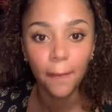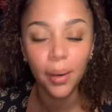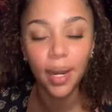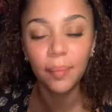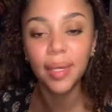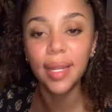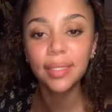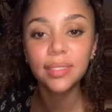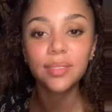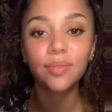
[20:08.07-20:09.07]
but I'm getting
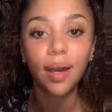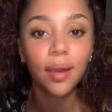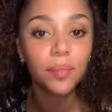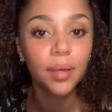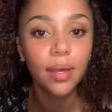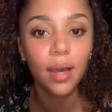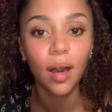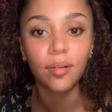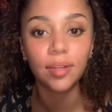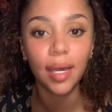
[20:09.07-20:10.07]
this vibe
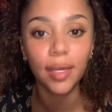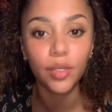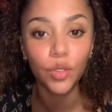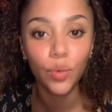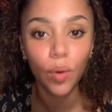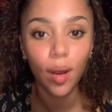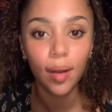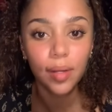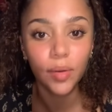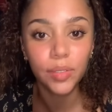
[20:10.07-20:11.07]
of like, you are
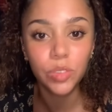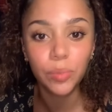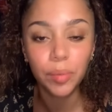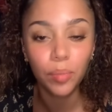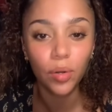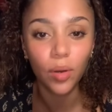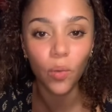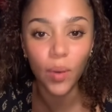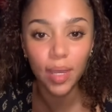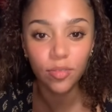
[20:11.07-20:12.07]
going to be put
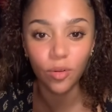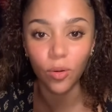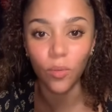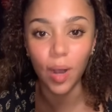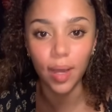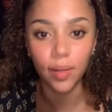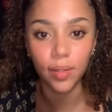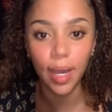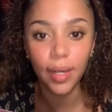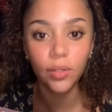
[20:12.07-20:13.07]
away for a while.
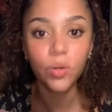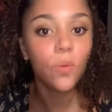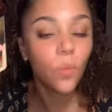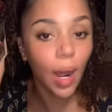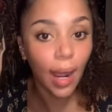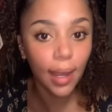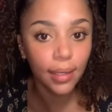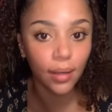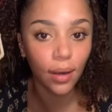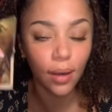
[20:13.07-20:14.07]
I don't know why,
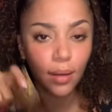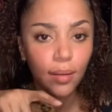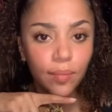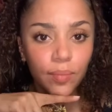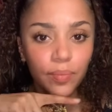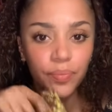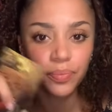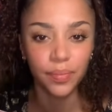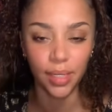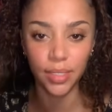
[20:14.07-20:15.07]
y'all.
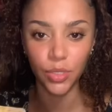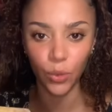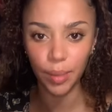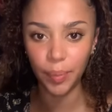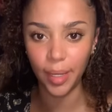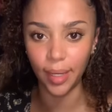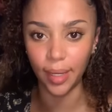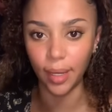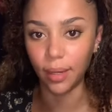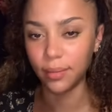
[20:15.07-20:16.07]
It's
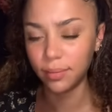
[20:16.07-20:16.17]
creepy.